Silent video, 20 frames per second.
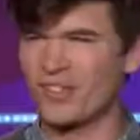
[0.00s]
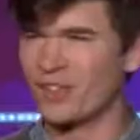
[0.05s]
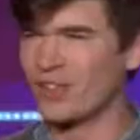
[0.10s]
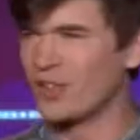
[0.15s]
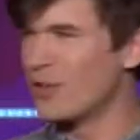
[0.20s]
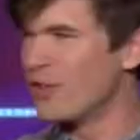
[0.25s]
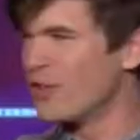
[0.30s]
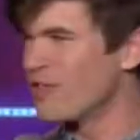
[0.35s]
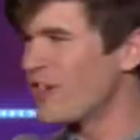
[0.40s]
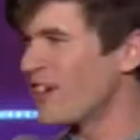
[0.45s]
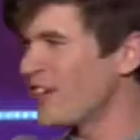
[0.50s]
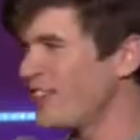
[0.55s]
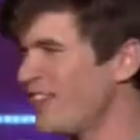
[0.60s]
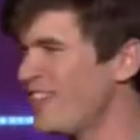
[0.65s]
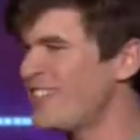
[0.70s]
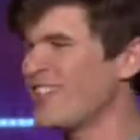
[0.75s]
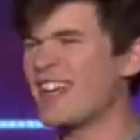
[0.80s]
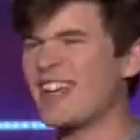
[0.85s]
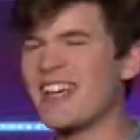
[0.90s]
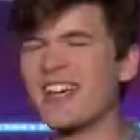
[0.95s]
Bristol
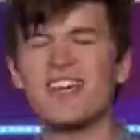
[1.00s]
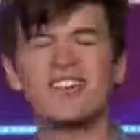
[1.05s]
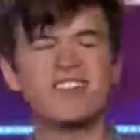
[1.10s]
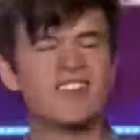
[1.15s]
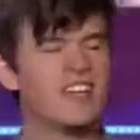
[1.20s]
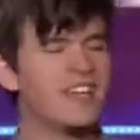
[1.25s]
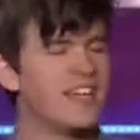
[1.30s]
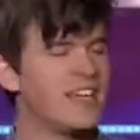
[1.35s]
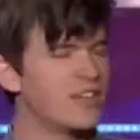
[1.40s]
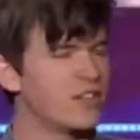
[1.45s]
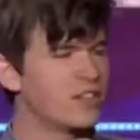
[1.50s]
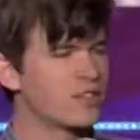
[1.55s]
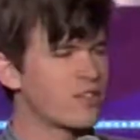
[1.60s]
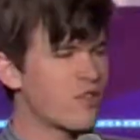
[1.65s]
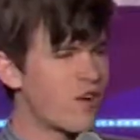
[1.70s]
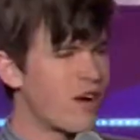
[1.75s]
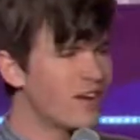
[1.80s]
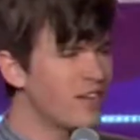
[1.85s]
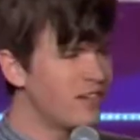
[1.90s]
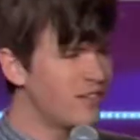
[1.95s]
University, taking his illegal
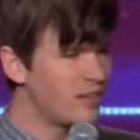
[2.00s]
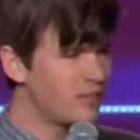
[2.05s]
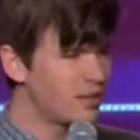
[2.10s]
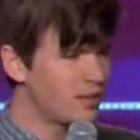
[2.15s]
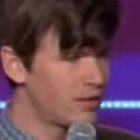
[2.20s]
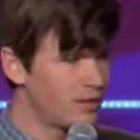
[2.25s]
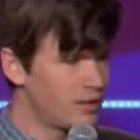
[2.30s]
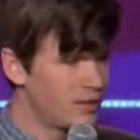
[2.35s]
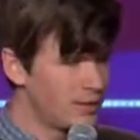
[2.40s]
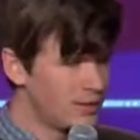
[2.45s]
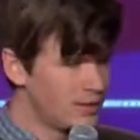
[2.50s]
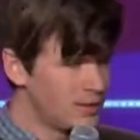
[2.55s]
drugs.